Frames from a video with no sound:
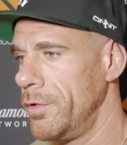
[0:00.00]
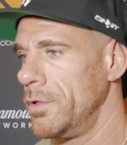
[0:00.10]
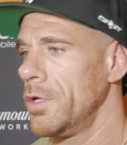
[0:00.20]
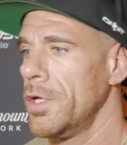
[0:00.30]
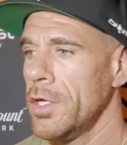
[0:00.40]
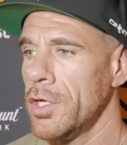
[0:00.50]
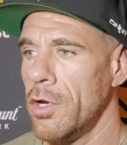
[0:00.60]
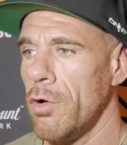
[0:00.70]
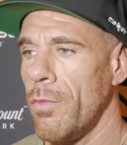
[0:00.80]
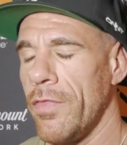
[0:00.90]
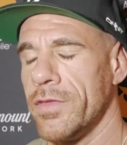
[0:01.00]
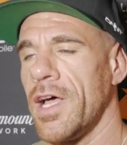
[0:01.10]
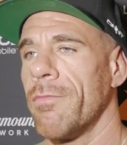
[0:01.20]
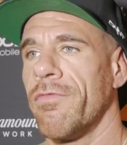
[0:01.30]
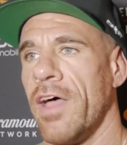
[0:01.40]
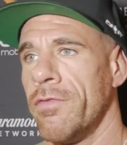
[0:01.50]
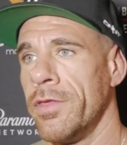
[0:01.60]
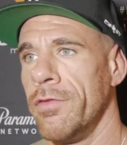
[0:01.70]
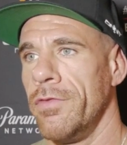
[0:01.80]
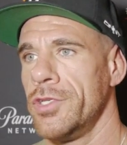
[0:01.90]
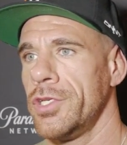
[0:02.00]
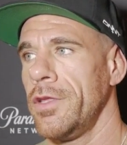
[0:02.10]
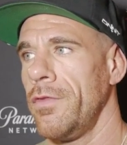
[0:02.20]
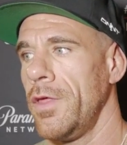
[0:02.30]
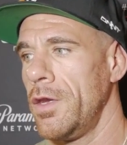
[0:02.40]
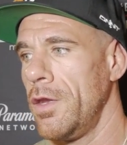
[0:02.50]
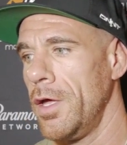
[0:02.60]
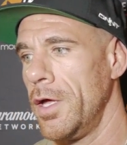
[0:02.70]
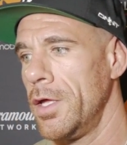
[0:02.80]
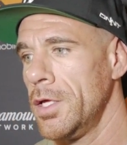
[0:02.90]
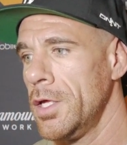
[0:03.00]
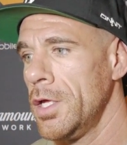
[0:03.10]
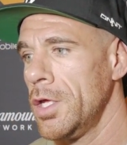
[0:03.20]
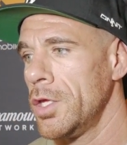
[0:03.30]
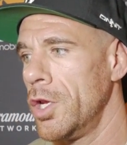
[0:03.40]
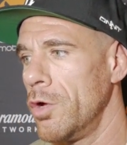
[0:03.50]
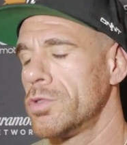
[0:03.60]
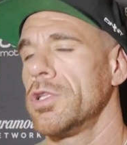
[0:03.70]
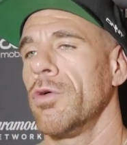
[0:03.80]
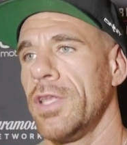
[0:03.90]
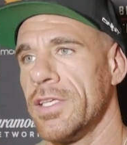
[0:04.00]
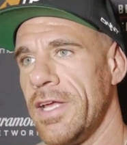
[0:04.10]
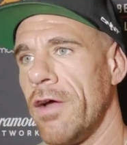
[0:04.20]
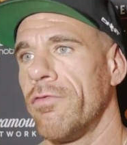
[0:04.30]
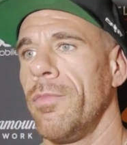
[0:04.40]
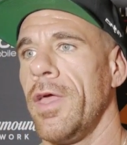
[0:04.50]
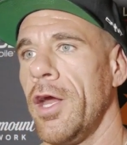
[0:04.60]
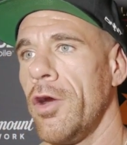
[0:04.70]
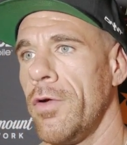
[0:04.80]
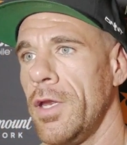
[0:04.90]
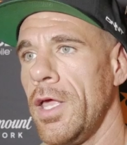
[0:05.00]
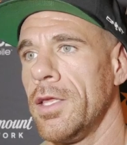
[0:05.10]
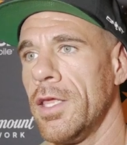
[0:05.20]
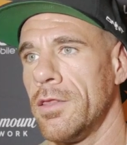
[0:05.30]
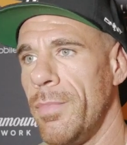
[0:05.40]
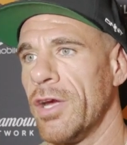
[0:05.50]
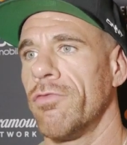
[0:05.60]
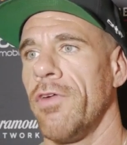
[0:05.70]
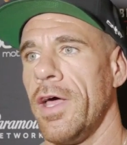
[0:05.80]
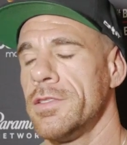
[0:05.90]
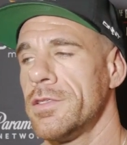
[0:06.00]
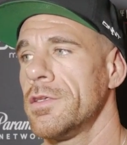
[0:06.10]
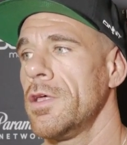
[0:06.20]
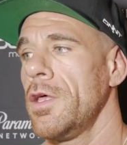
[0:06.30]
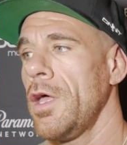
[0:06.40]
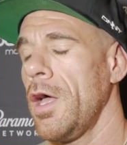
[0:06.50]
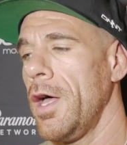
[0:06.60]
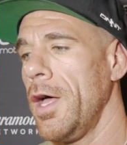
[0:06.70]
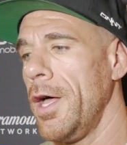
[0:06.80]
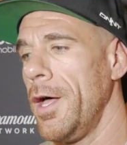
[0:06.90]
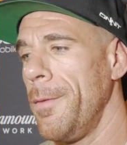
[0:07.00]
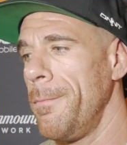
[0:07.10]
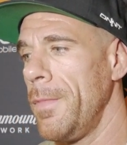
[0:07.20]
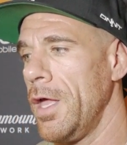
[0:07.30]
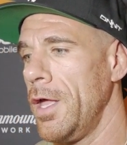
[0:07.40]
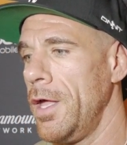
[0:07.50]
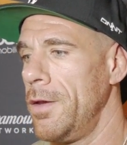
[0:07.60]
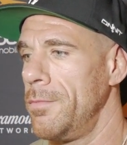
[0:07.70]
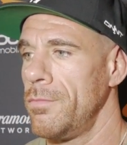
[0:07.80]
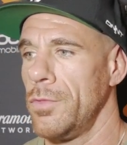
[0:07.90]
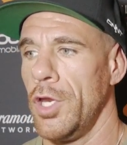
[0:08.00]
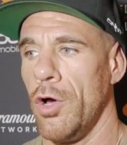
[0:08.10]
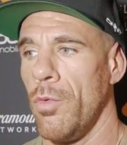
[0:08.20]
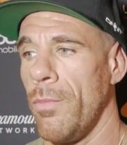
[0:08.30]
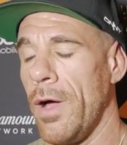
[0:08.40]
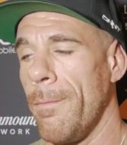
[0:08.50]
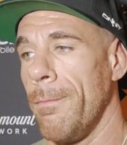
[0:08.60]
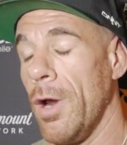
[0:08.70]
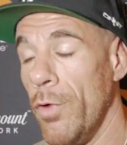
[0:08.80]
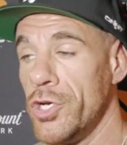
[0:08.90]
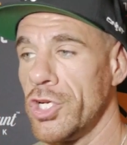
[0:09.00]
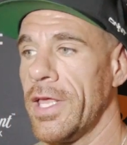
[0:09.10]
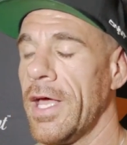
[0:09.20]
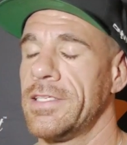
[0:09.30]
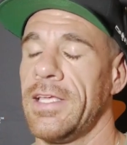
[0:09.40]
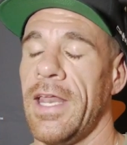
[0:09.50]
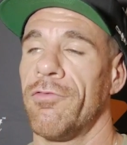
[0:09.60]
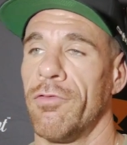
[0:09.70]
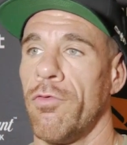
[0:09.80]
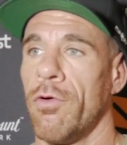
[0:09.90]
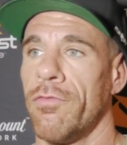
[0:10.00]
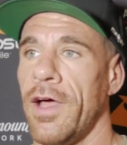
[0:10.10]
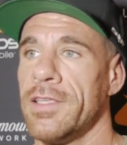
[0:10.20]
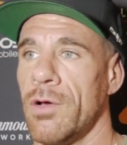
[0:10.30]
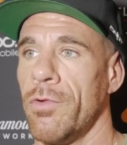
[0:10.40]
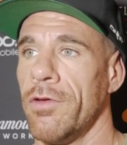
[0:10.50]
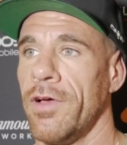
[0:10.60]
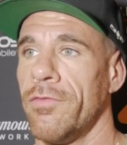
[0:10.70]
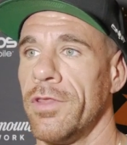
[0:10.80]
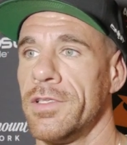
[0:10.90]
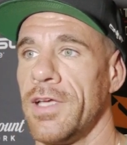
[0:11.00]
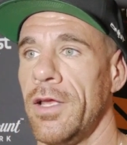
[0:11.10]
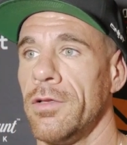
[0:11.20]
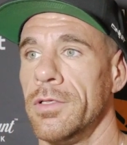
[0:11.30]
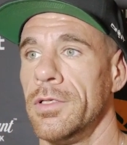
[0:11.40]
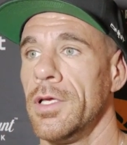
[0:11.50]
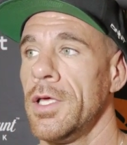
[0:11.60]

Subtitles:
in, you know, around the top five of the division and then, you know, slow things down from there and get the bigger fights. And you know, originally I said after four fights I want to fight for the title,